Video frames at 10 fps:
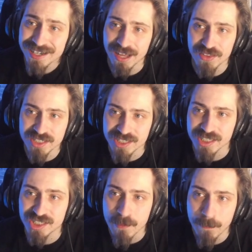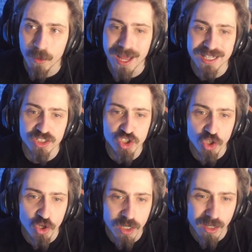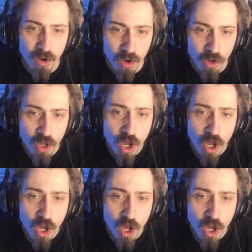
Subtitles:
Now this is as simple as turning on